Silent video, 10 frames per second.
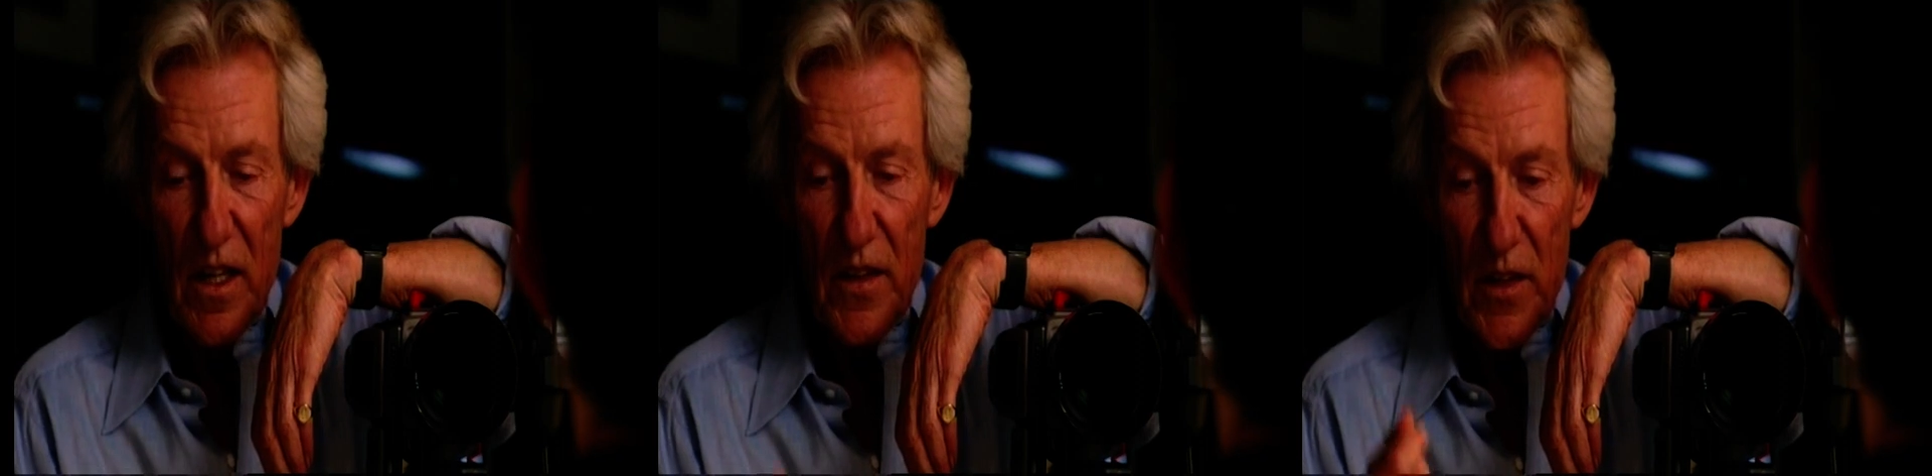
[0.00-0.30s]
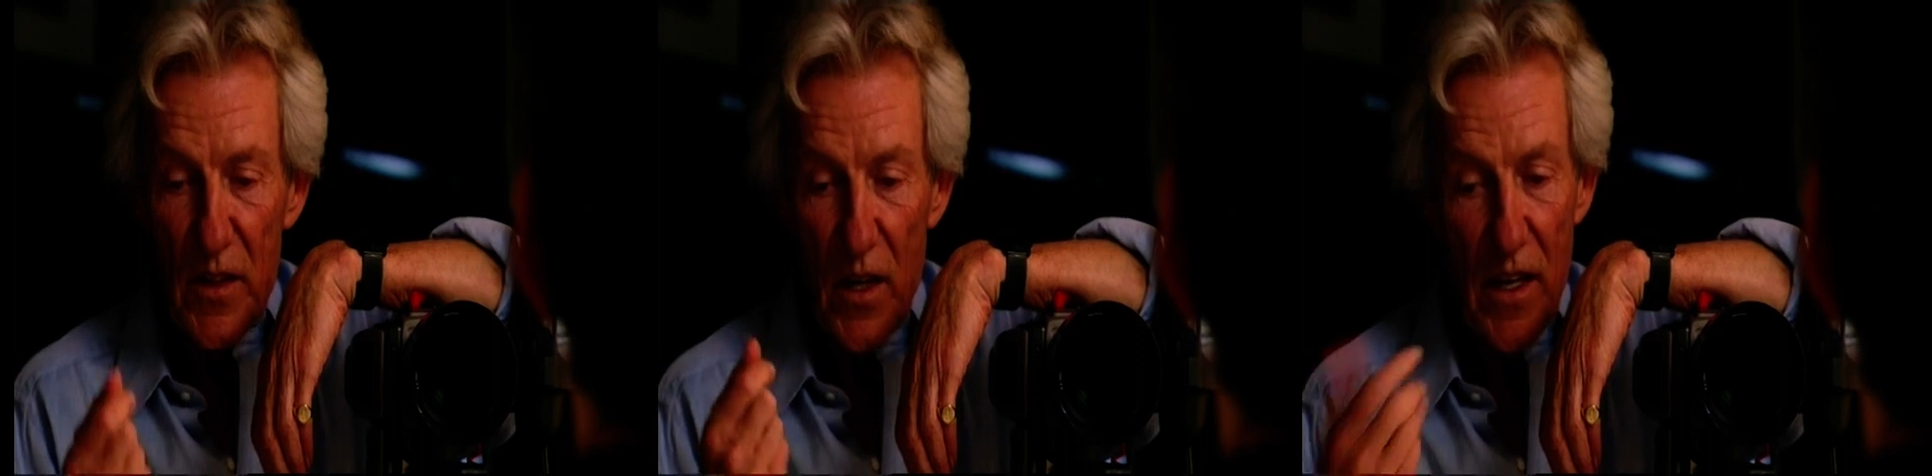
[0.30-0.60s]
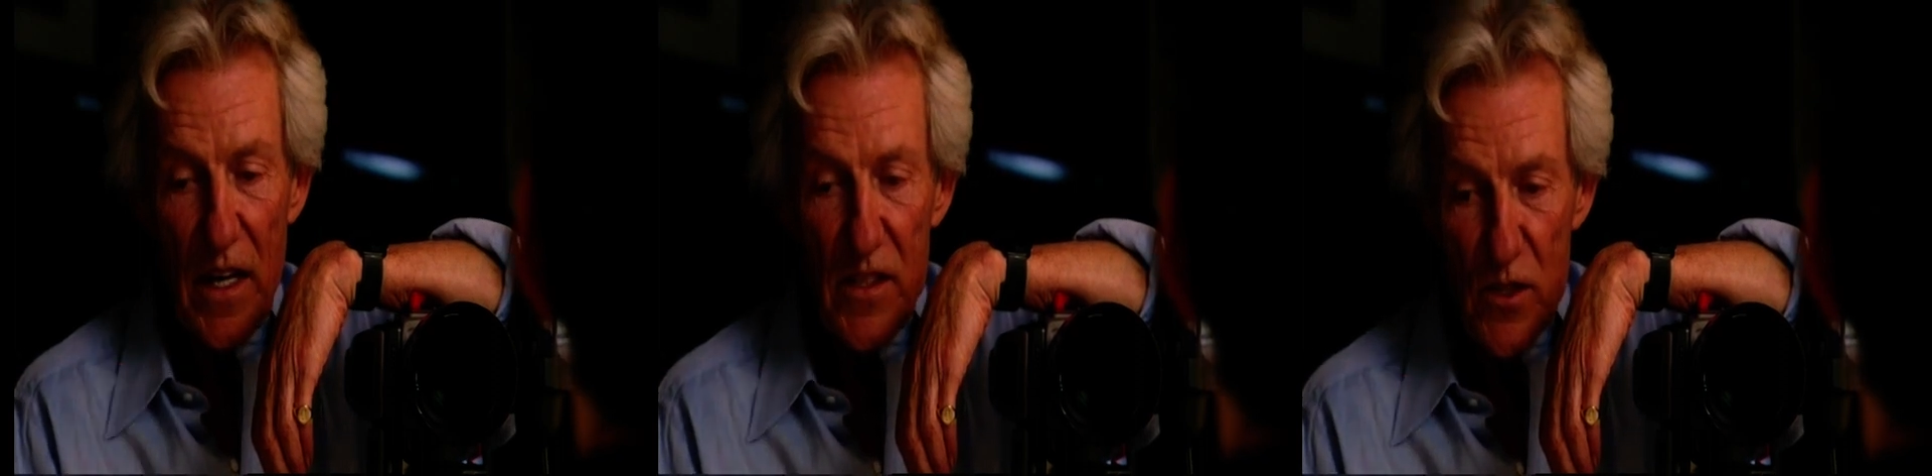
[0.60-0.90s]
that,
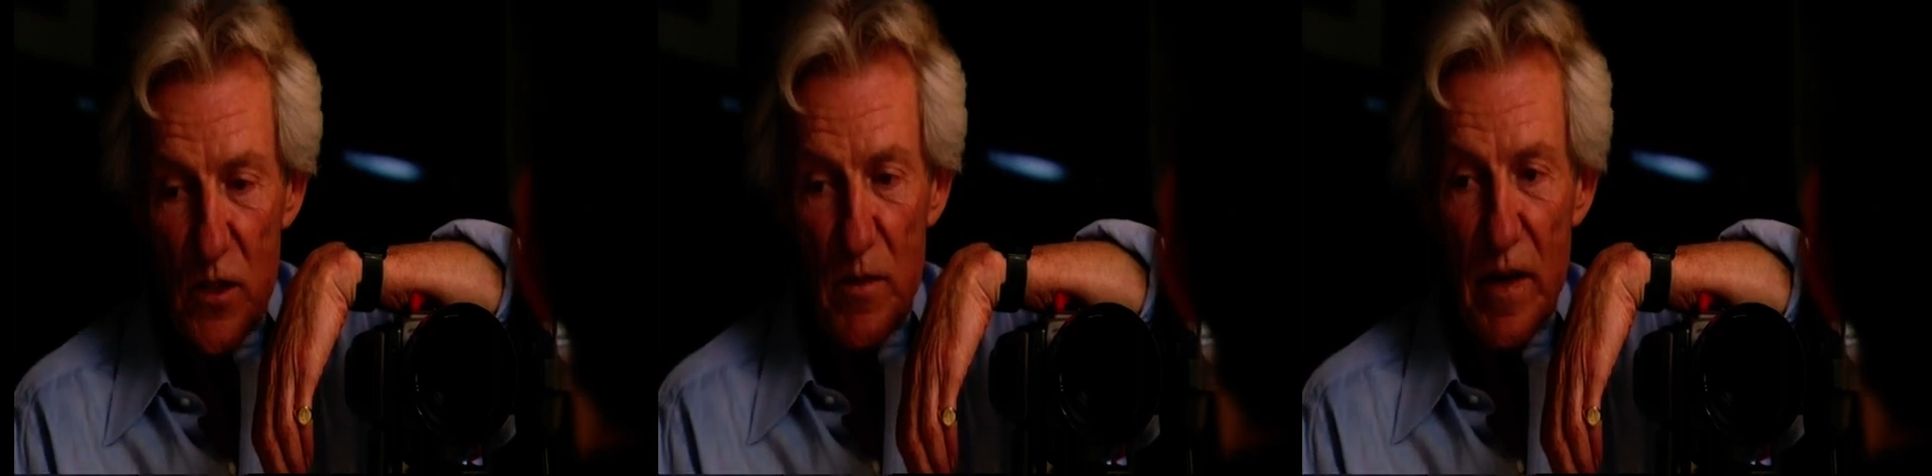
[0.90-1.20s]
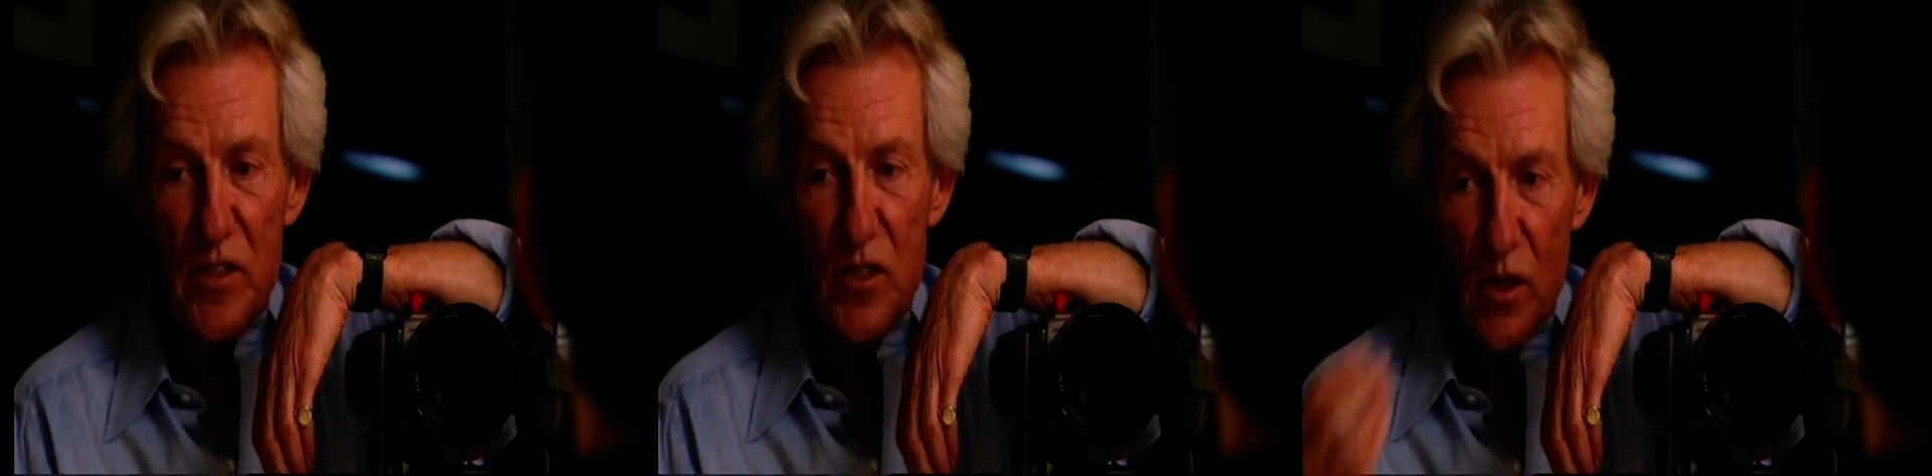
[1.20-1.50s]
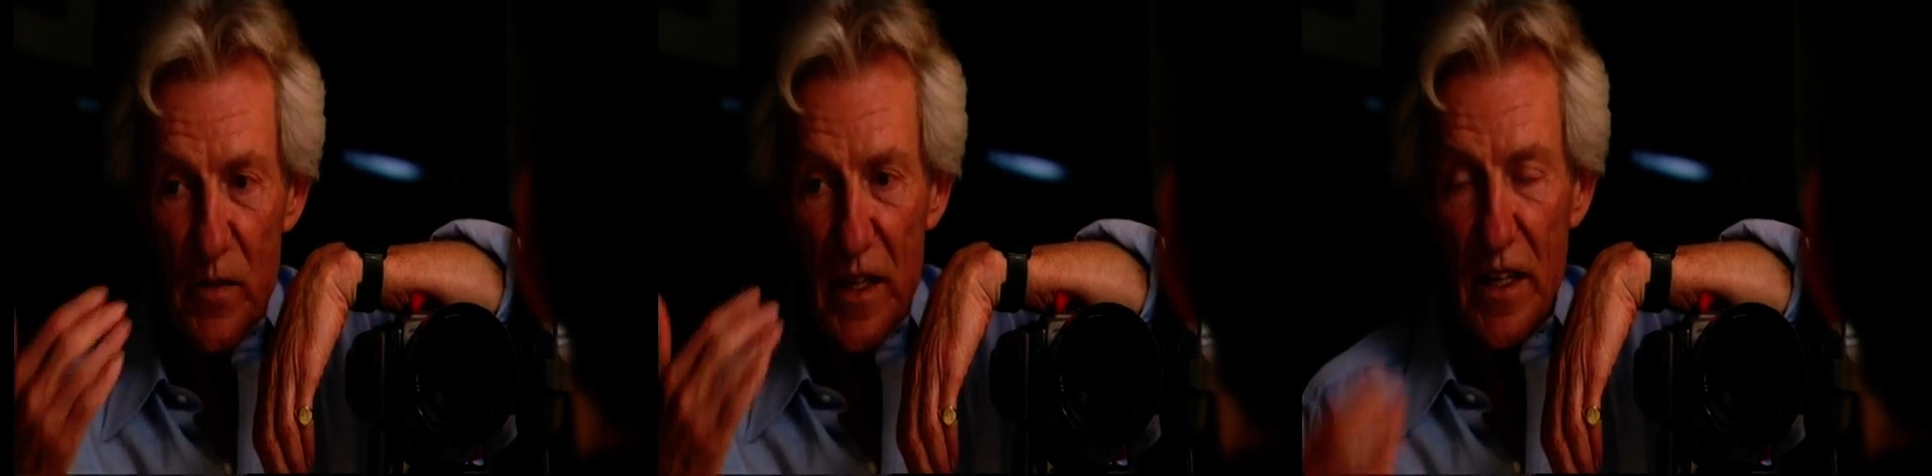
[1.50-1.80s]
OK, it's two-dimensional,
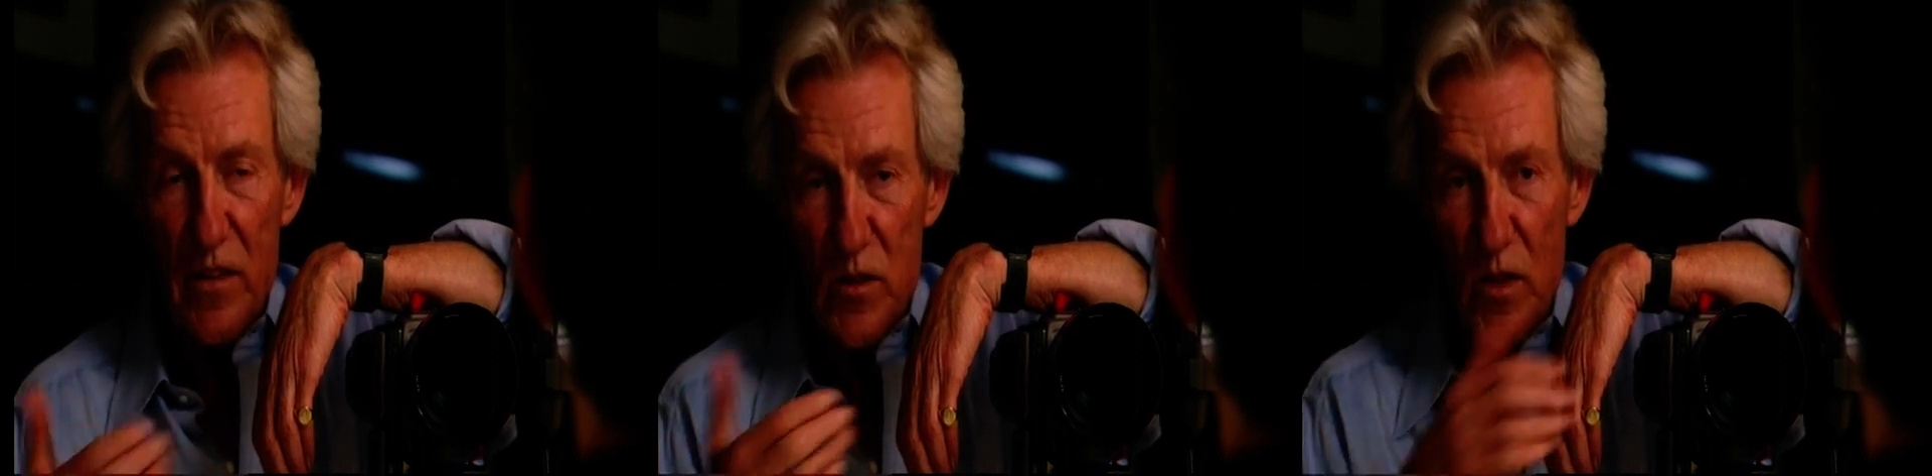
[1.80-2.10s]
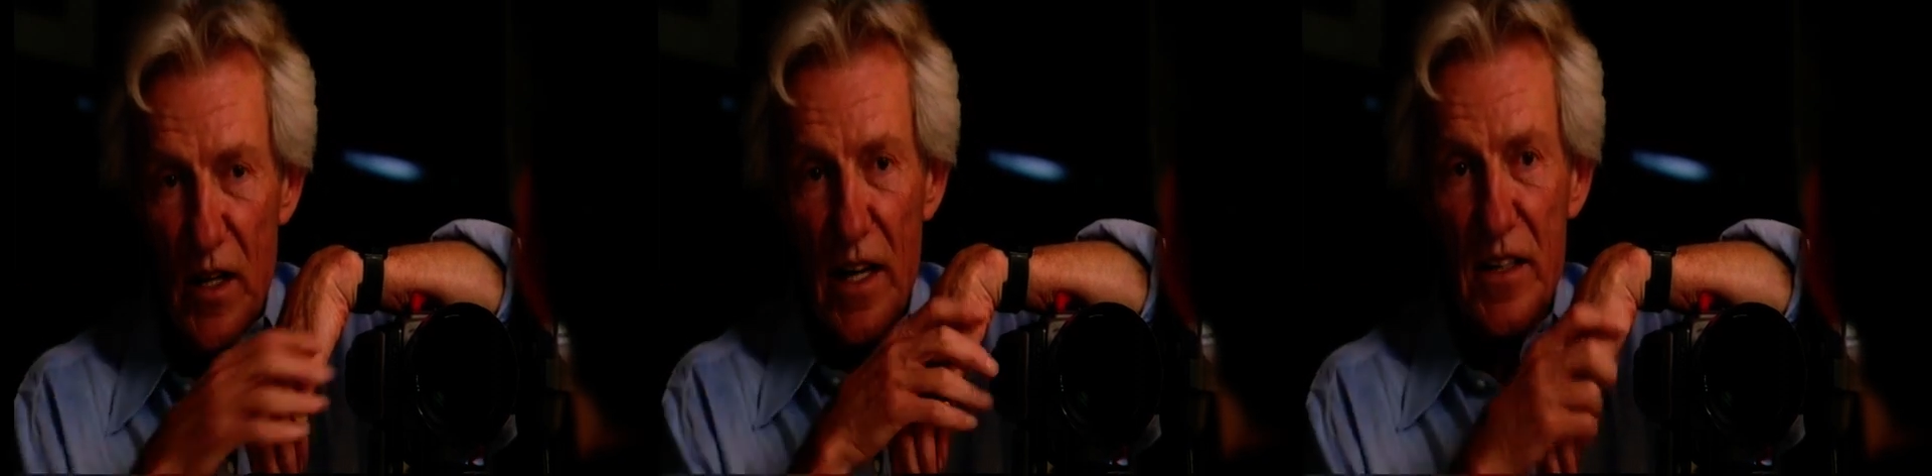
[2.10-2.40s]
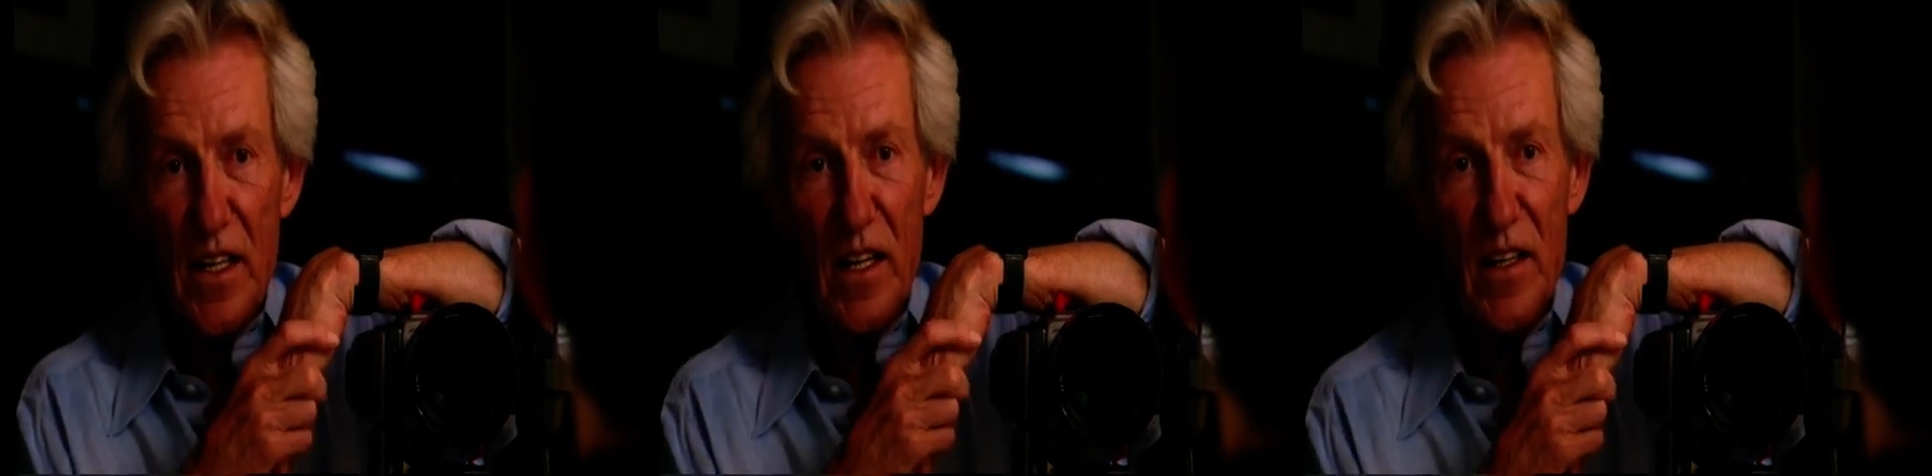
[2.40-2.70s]
but it gives you an idea